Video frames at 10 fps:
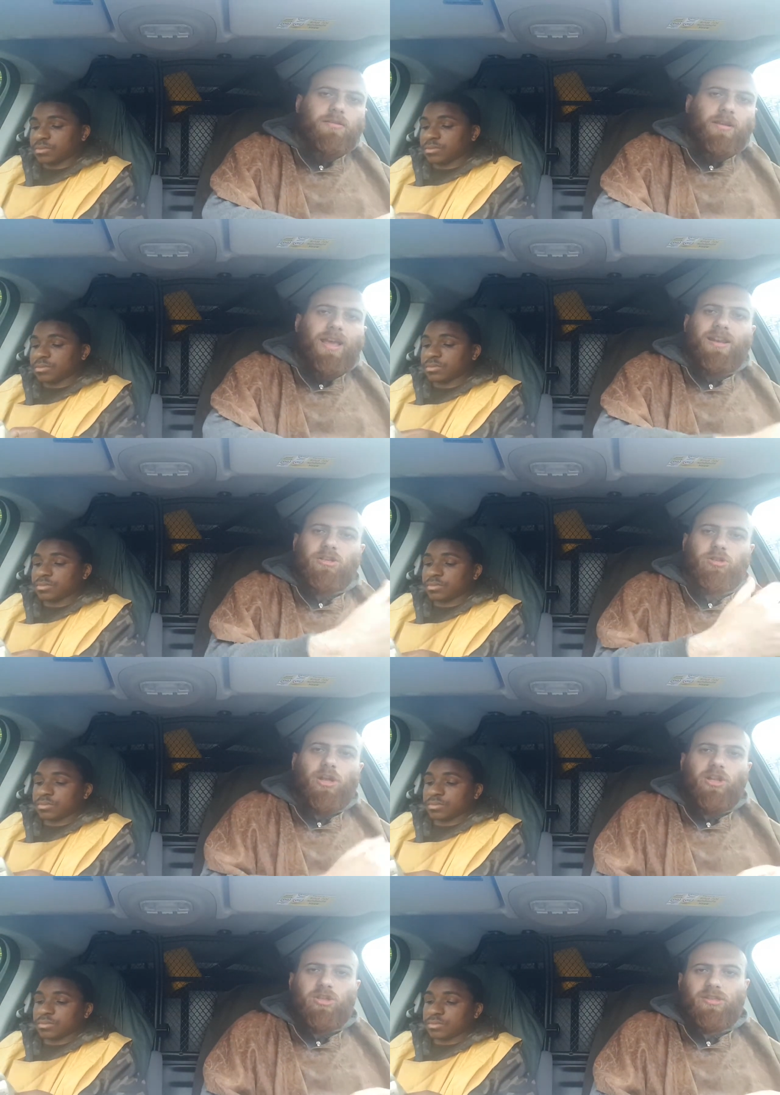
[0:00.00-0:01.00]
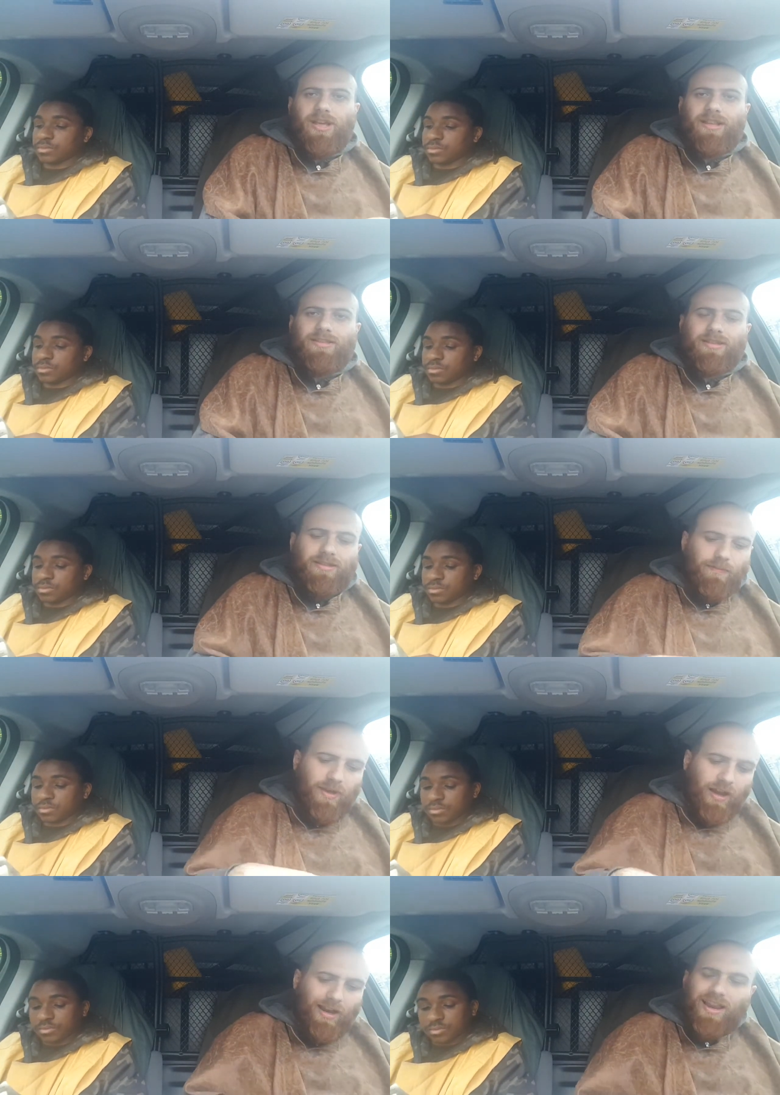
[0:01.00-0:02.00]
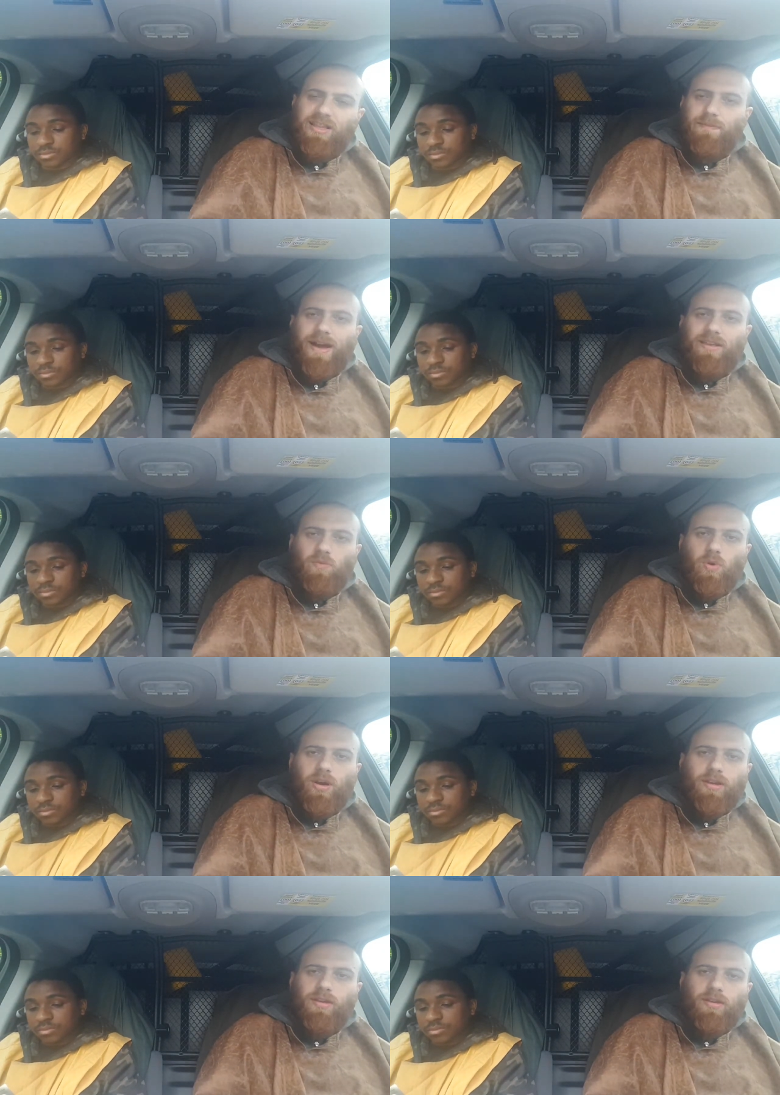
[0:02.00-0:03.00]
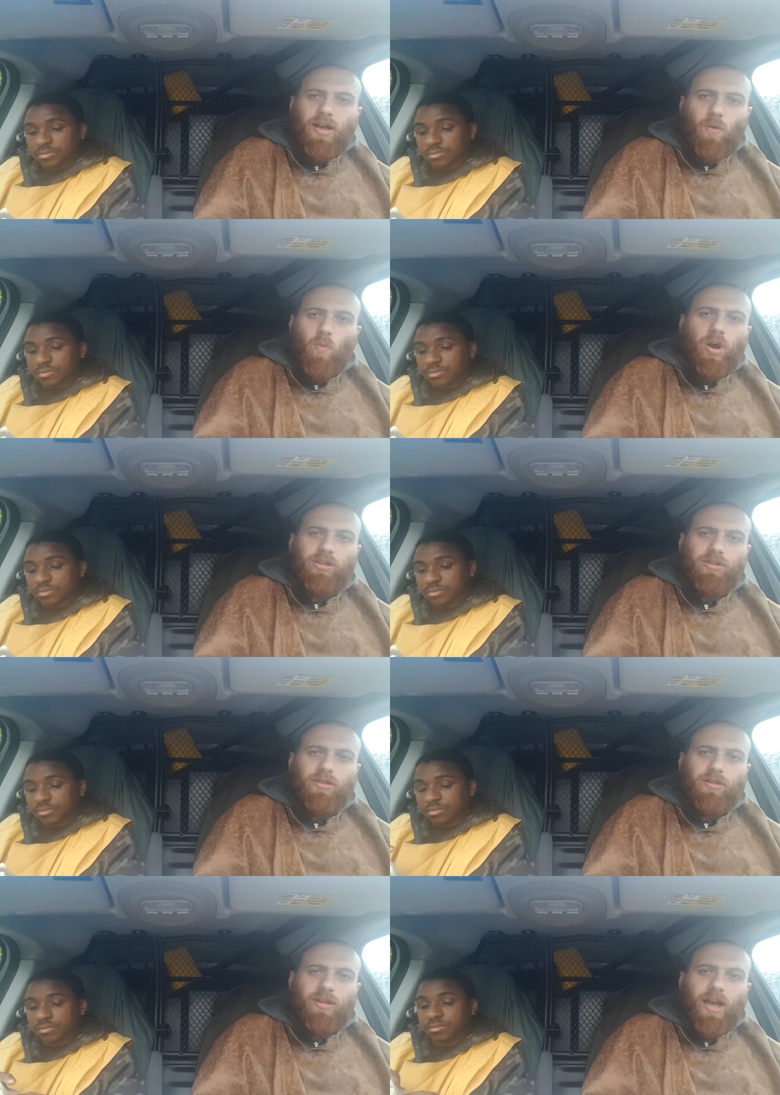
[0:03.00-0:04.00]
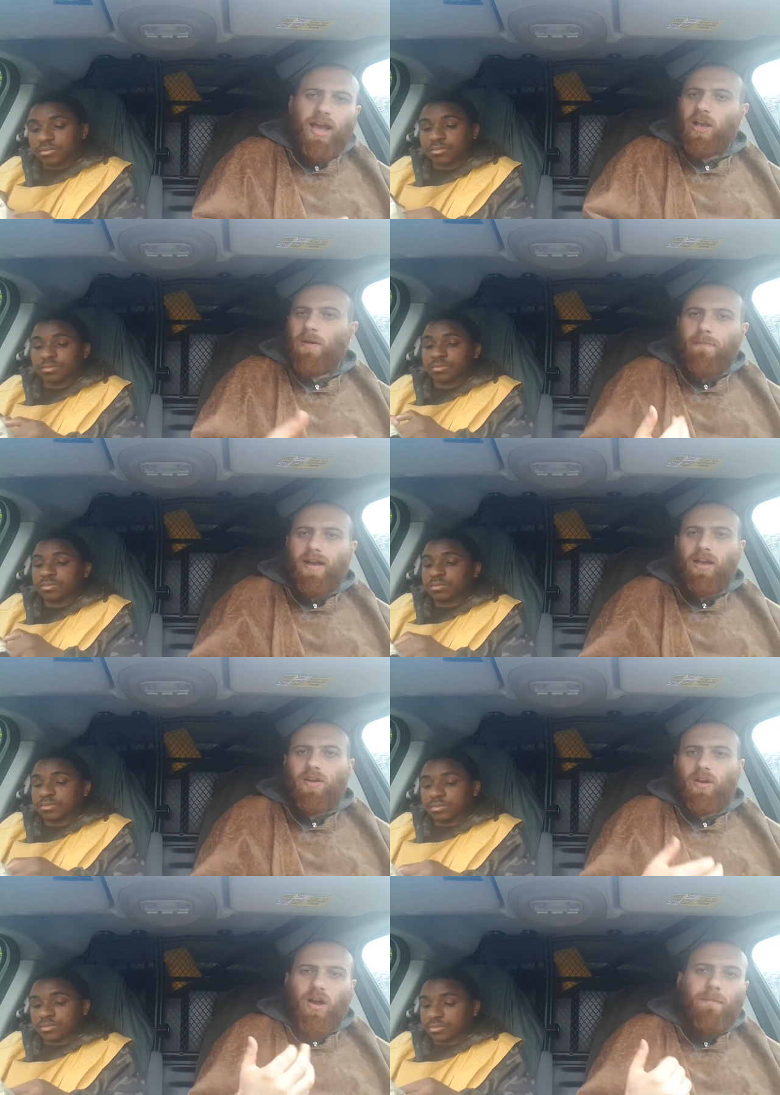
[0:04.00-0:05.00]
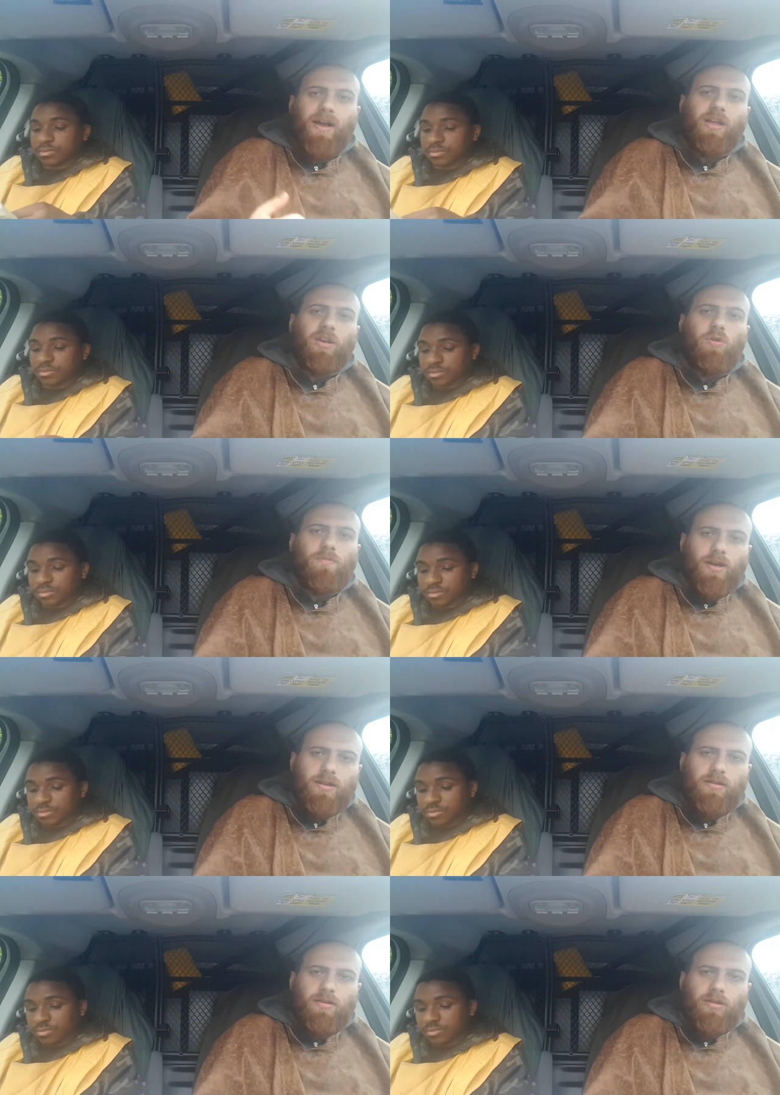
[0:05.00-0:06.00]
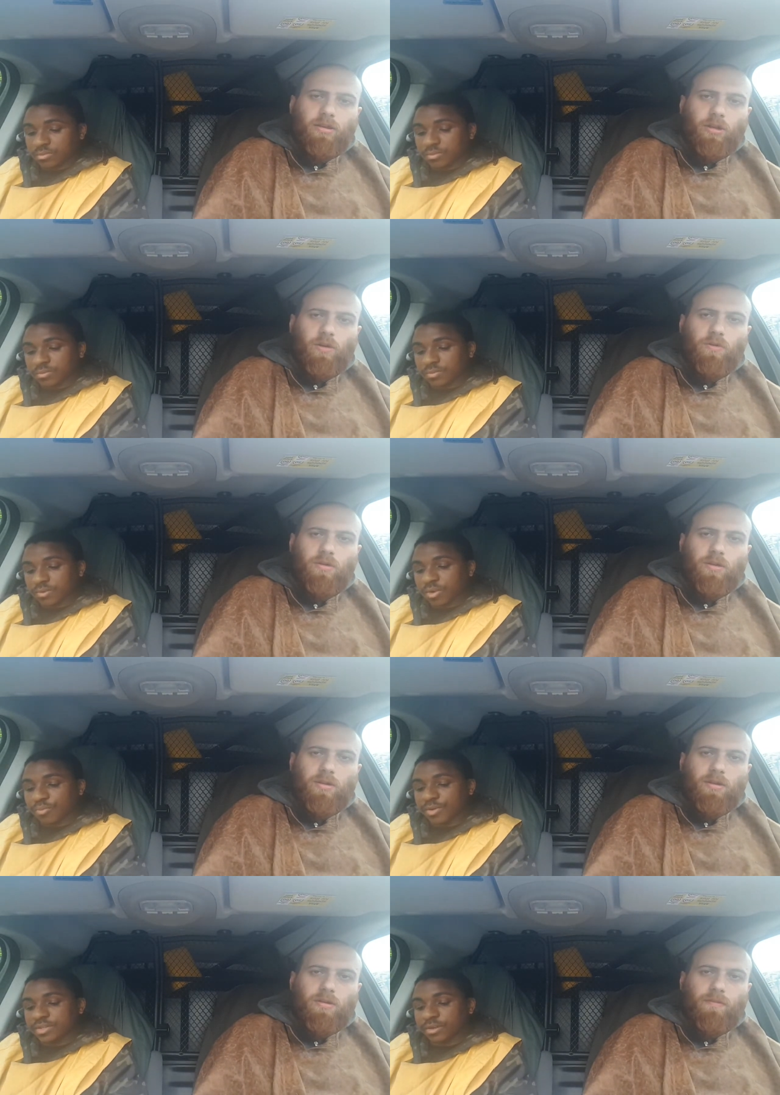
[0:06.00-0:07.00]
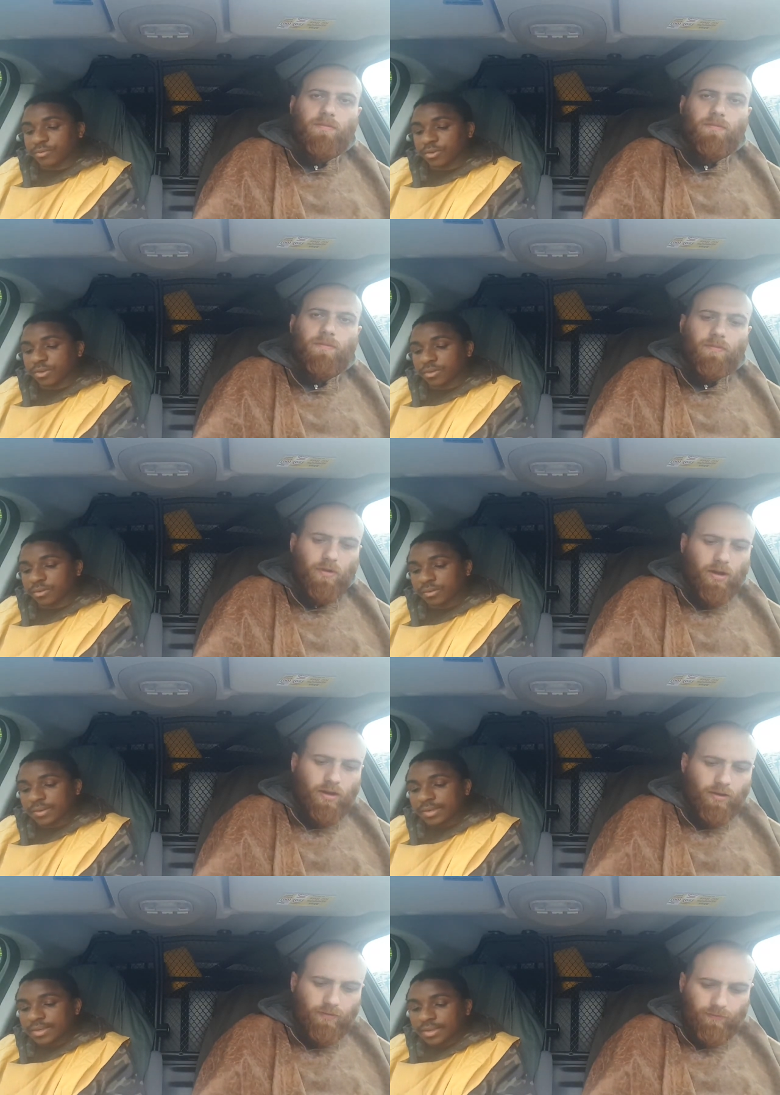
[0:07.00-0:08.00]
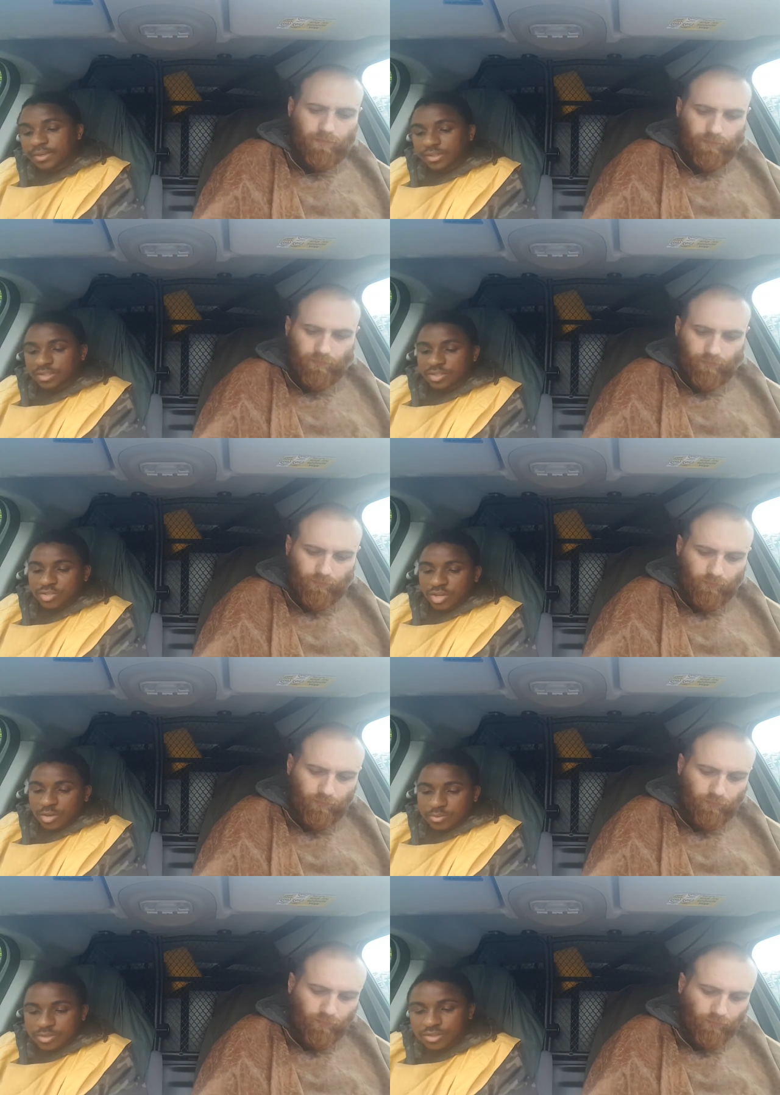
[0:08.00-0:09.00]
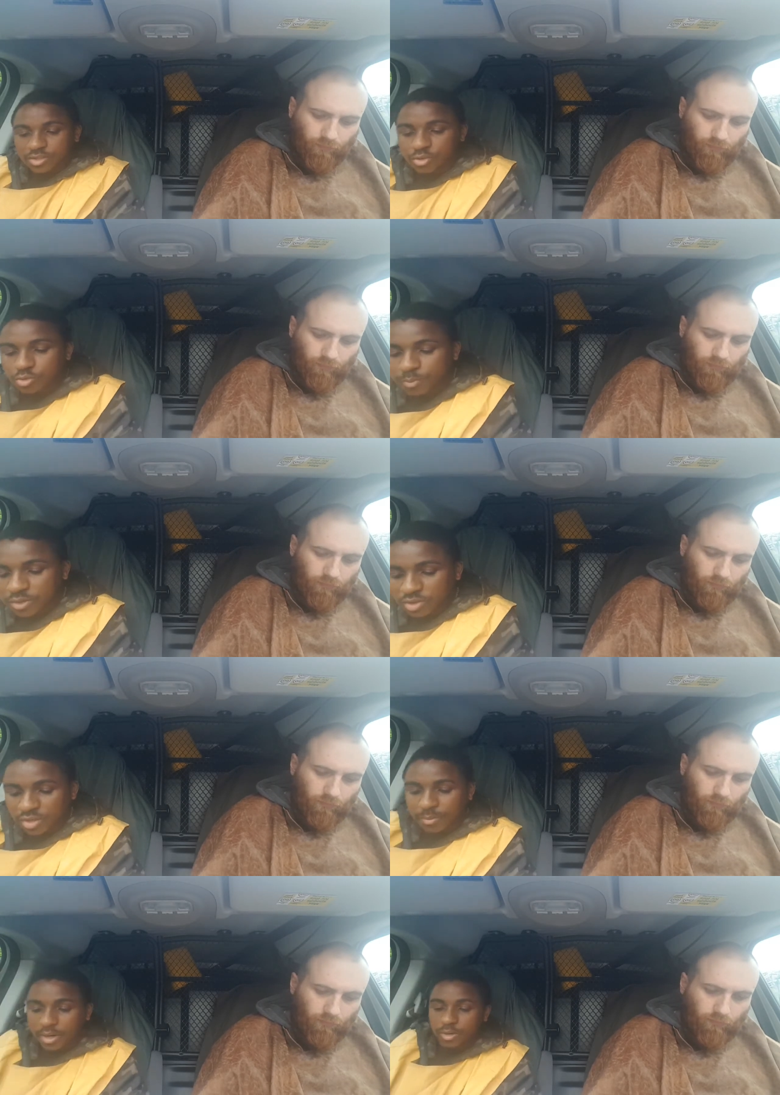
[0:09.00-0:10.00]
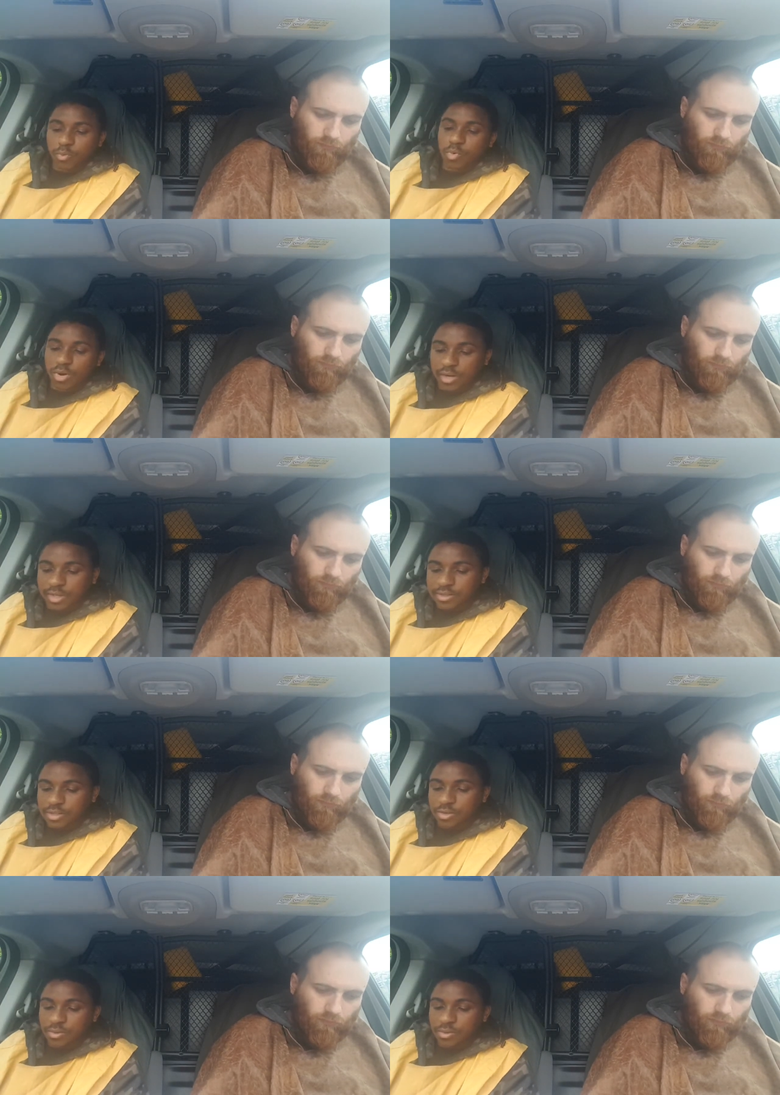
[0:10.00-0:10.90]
Speaker 1: to get this knowledge and, and to, to be cleansed by this word and washed and come back
Speaker 2: come back anew, man. You know. Got a preset for you. Go on. Now. This is Psalms, since you was mentioning about the water cleansing